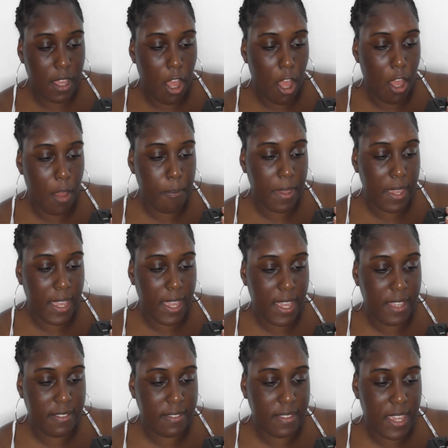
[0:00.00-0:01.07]
It
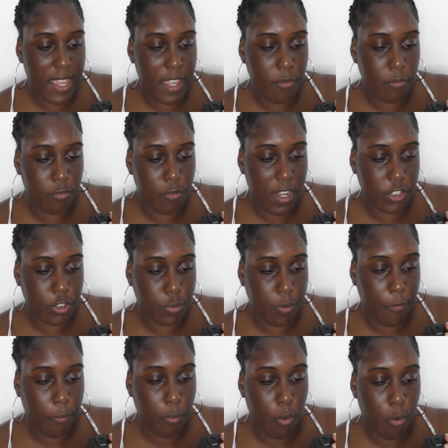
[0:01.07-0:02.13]
is the rich
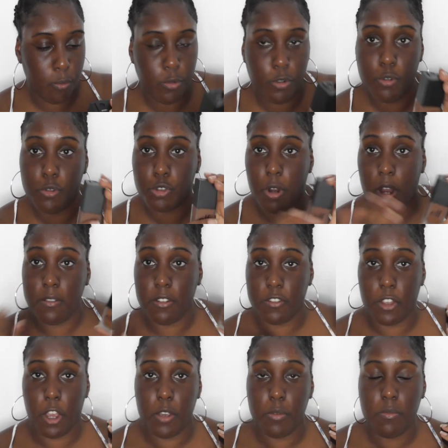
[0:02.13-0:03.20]
with warm neutral
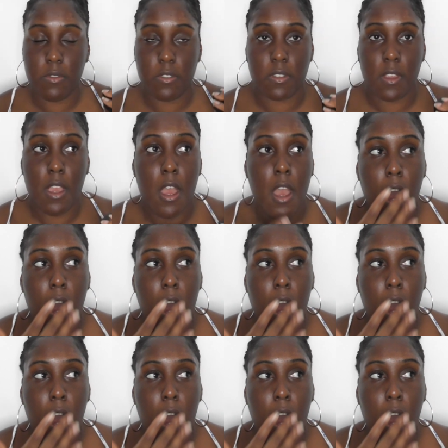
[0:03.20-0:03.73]
undertones.